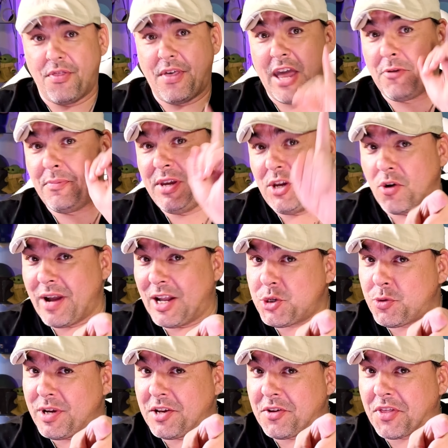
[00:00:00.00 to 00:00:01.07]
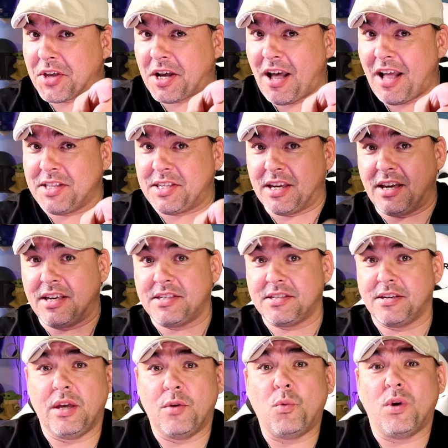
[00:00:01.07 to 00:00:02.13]
That'll be your entry into the
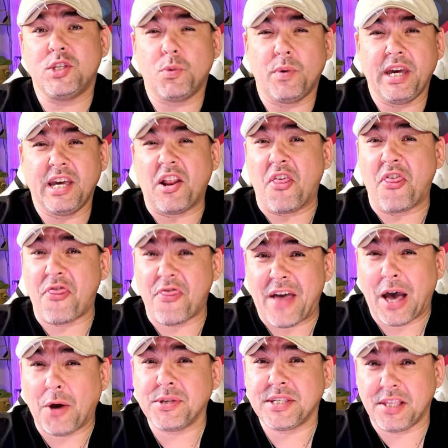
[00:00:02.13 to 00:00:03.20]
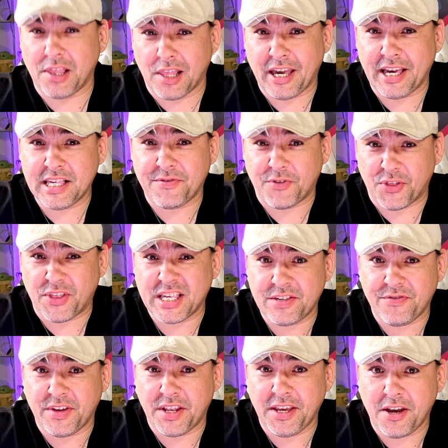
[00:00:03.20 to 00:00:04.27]
contest. And once we hit a thousand likes for this
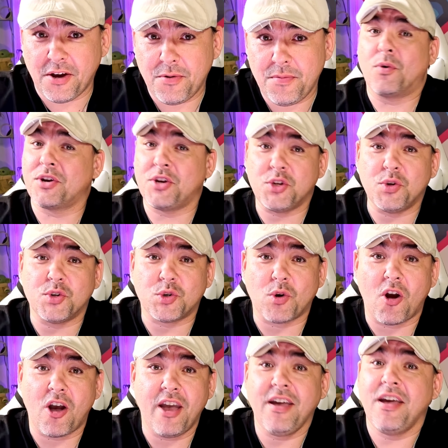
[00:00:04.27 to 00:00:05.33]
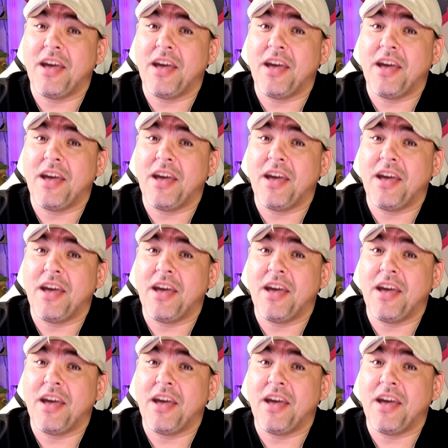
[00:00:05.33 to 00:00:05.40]
video, we're gonna do a drawing